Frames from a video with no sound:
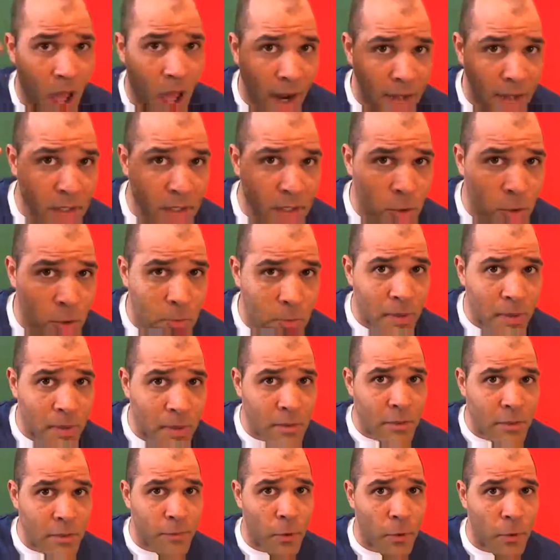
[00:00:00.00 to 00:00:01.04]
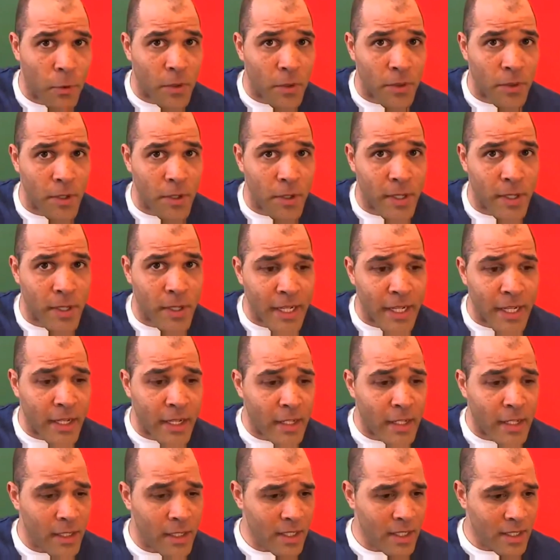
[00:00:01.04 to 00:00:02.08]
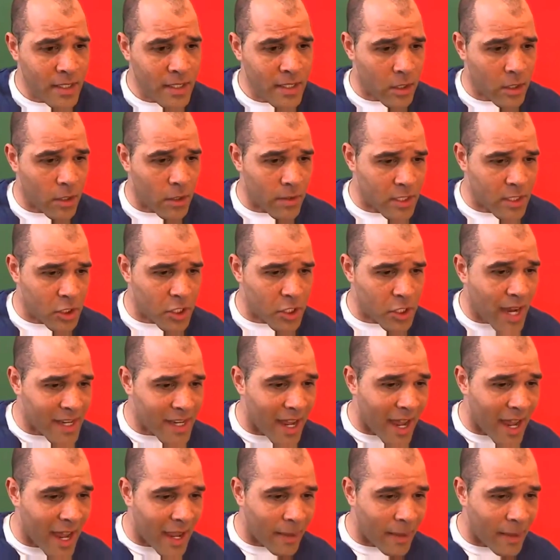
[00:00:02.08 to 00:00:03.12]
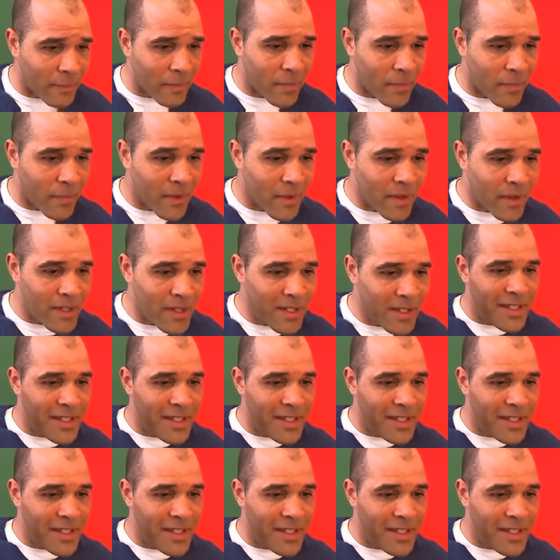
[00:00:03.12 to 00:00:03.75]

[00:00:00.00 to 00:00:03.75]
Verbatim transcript: clock that told me it was four thirty, so yeah, it's, it's chat time. time.